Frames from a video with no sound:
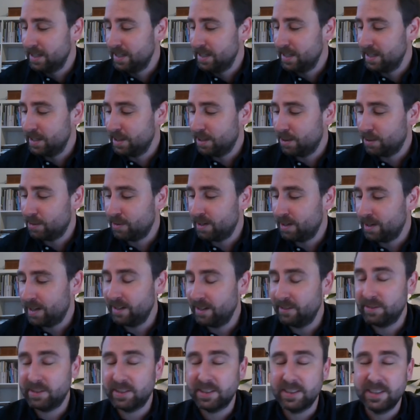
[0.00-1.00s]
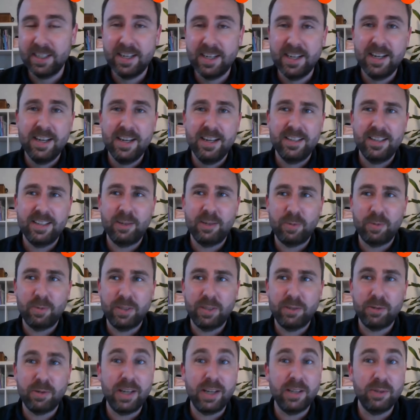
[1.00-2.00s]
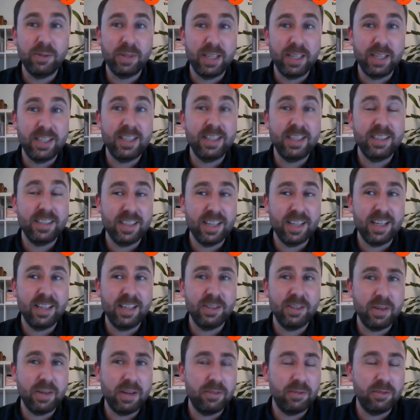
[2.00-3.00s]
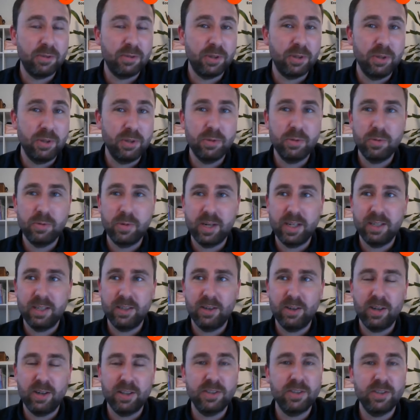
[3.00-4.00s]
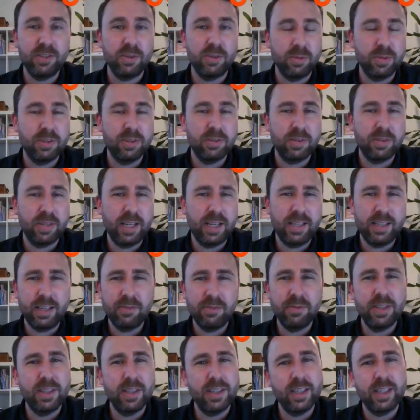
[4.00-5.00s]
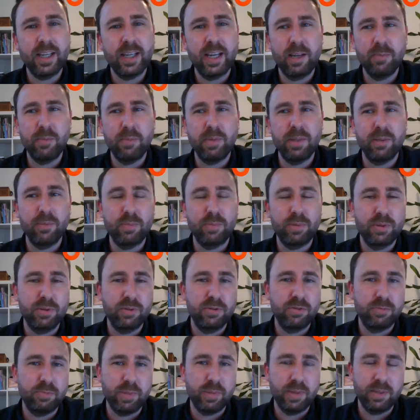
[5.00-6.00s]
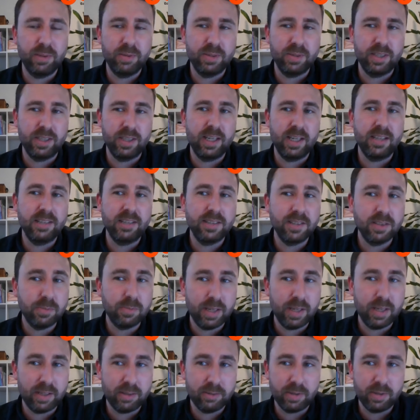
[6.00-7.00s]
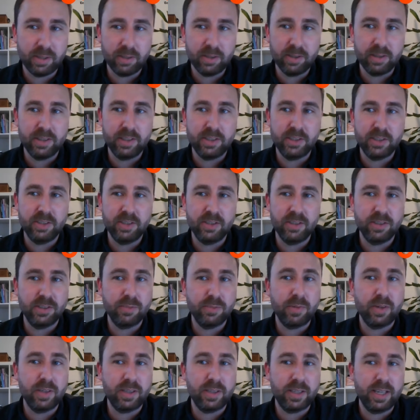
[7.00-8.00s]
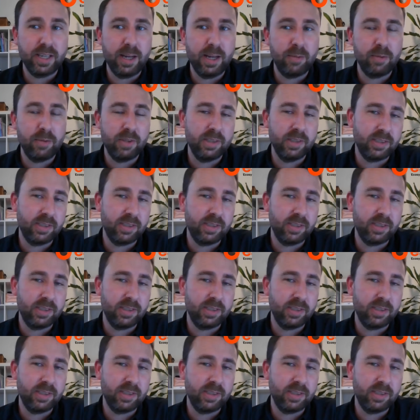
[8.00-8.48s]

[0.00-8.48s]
in our lives, that we try to get in and you have to queue quite a lot. So that definitely can be improved by using license plate recognition on smart cameras